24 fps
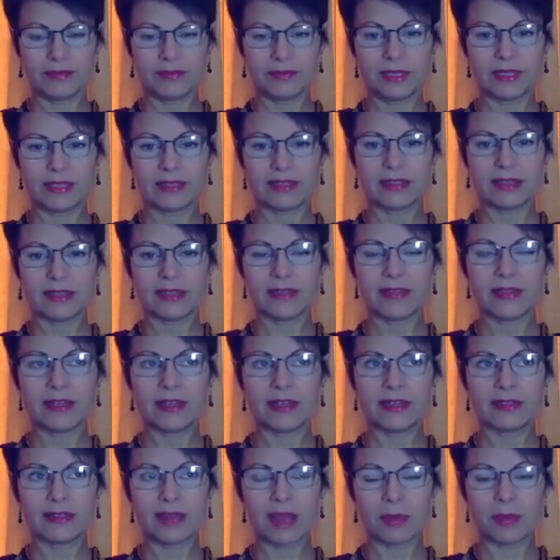that something
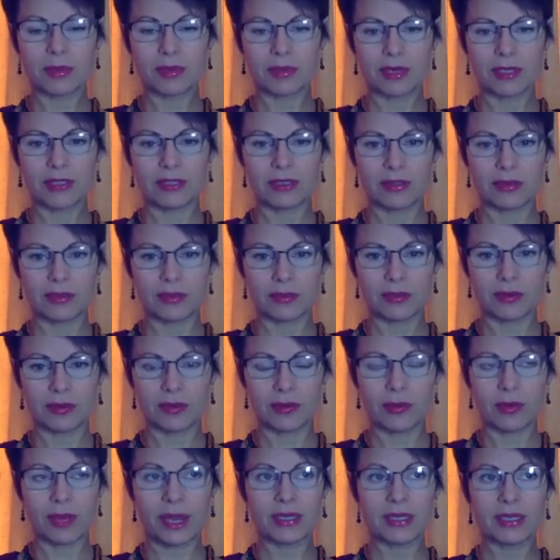is operating through your
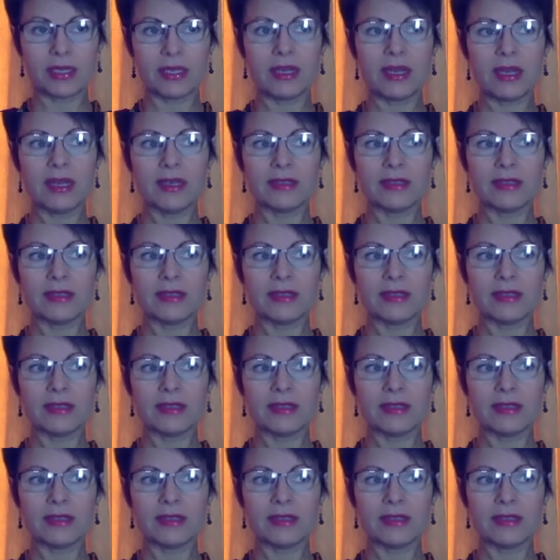body,